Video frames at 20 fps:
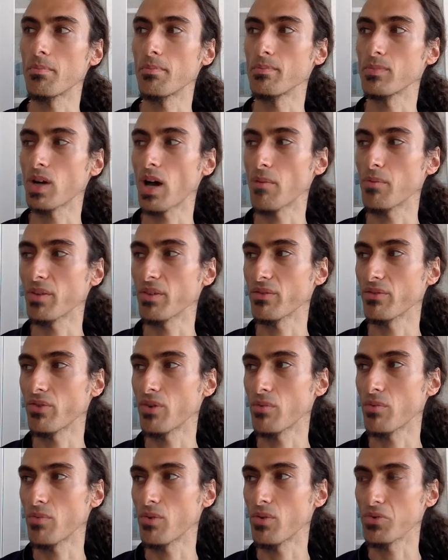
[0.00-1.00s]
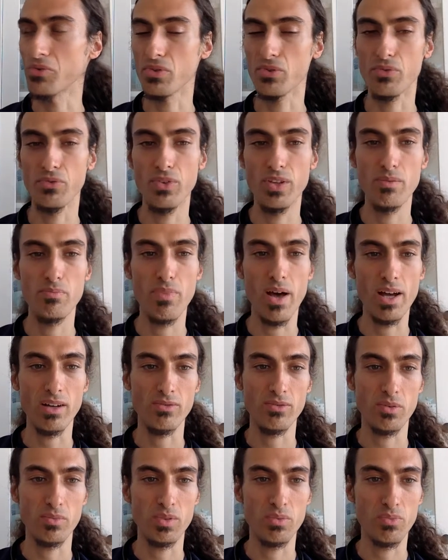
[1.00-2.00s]
coming from also feedback
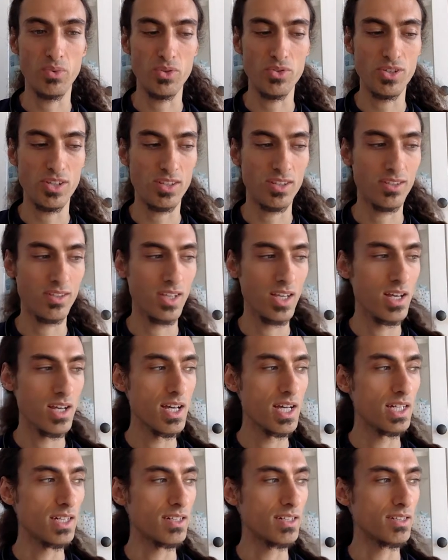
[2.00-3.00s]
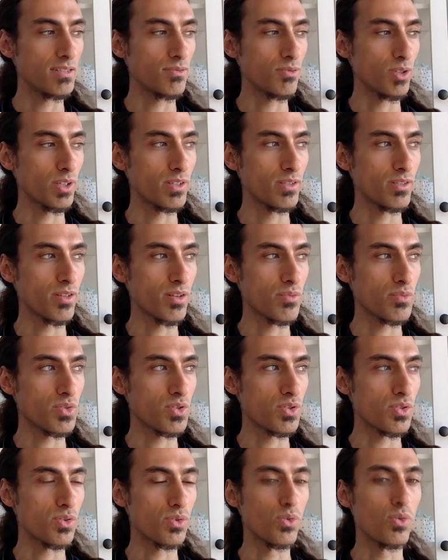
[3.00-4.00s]
from the project when it comes
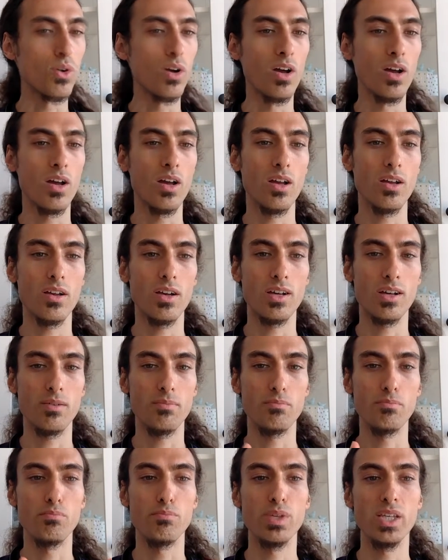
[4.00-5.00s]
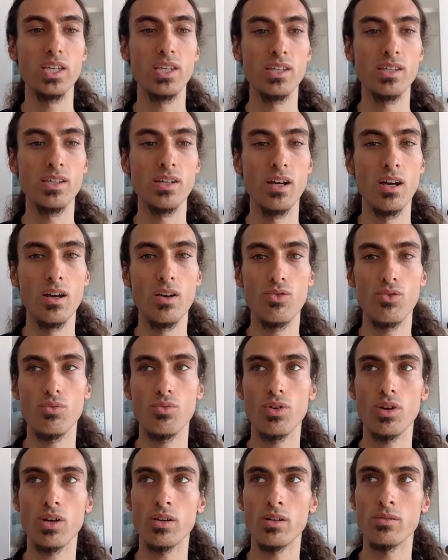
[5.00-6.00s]
to me
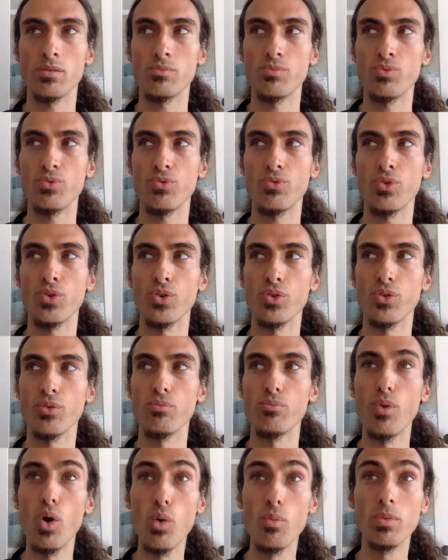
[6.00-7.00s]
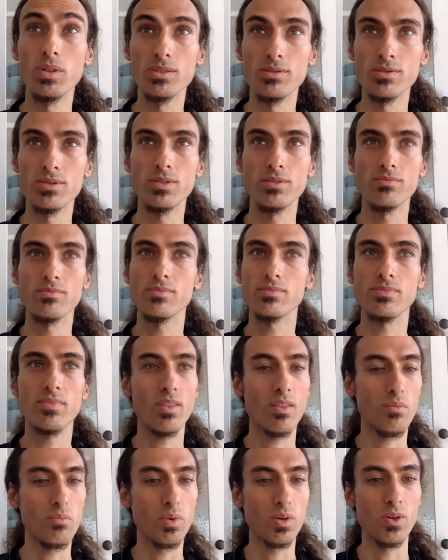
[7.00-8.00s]
for the moment,
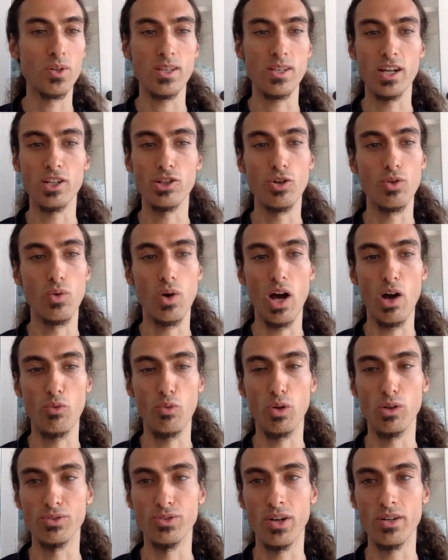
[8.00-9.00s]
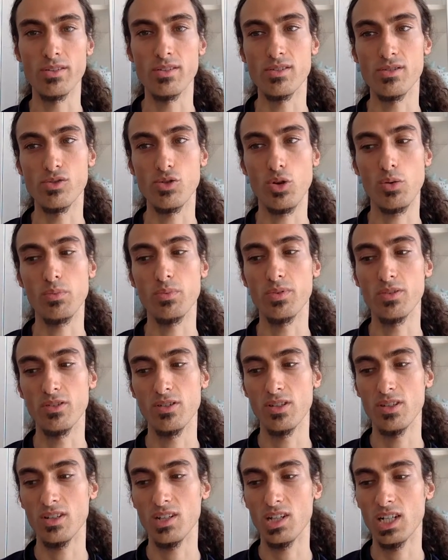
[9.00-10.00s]
because I know I will not stop
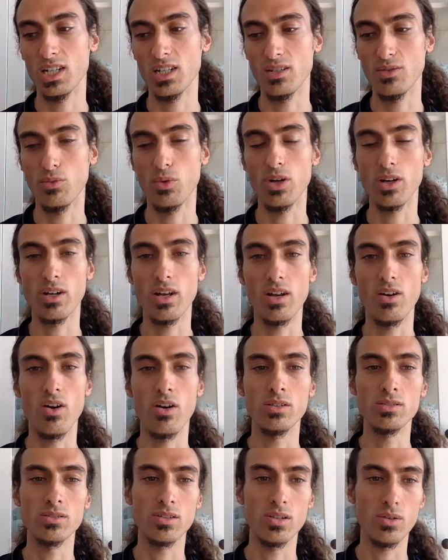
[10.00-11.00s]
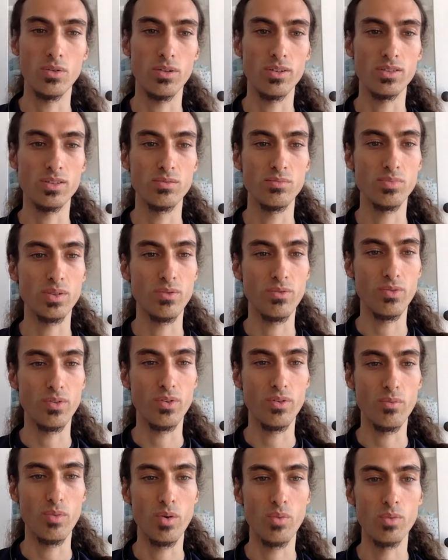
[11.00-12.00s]
working on Coalition, but for
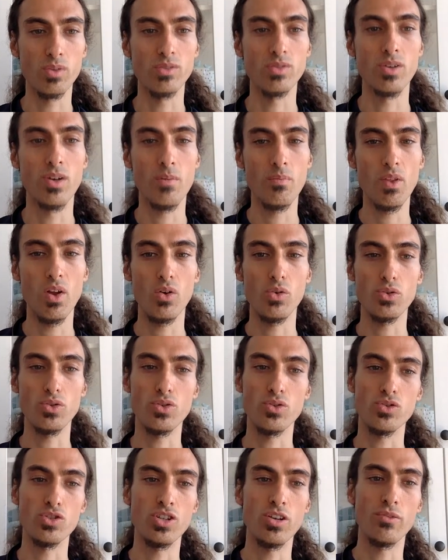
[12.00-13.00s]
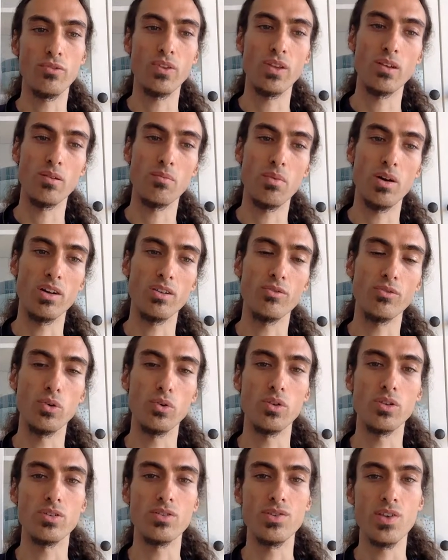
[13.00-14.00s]
the moment also shifting my
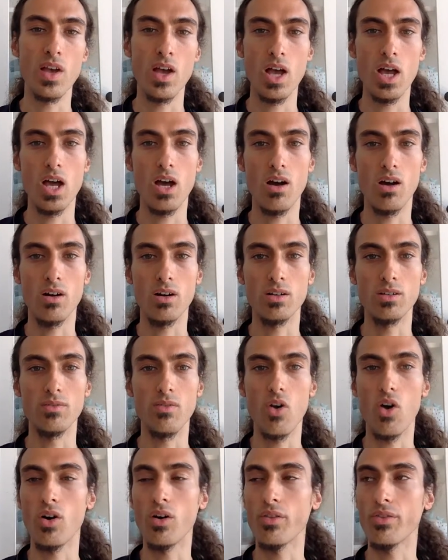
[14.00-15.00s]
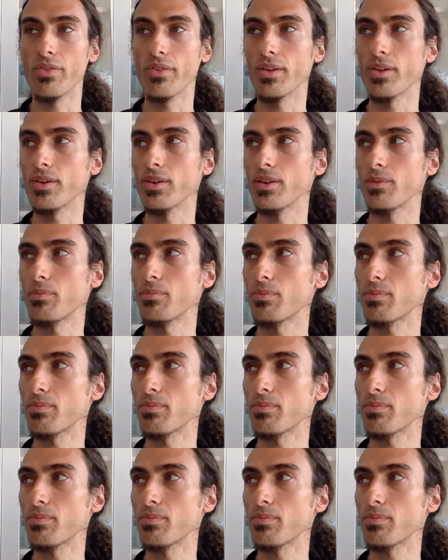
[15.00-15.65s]
focus on the